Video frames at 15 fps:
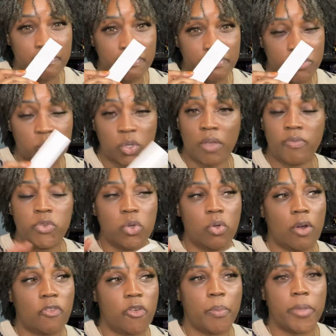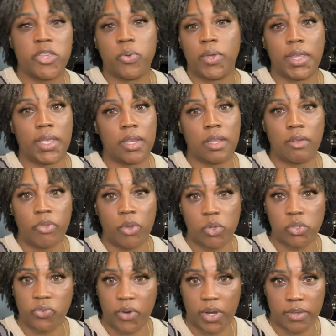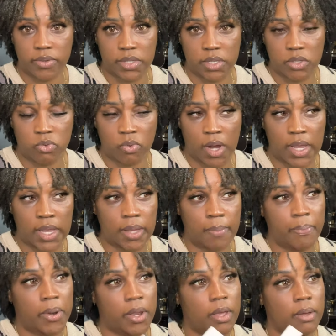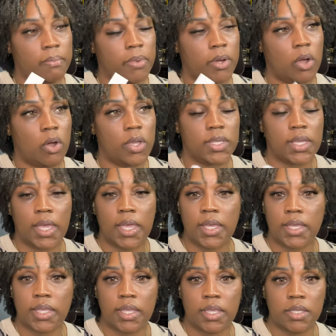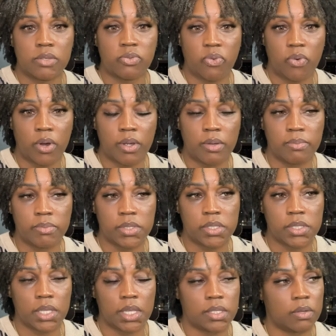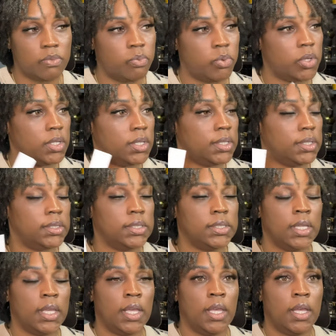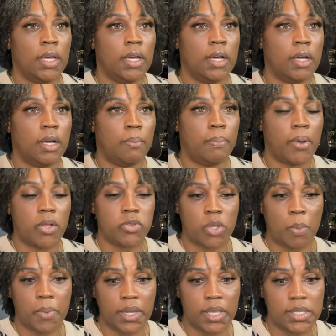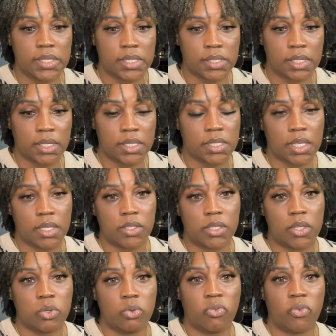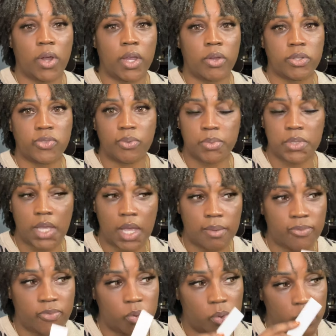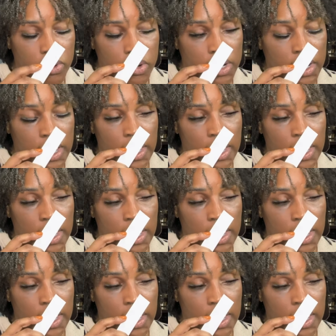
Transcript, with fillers: So if you are familiar with any of those fragrances, right? Plum Cognac is from Scent of Woods. Plum Japanese is a discontinued fragrance from Tom Ford.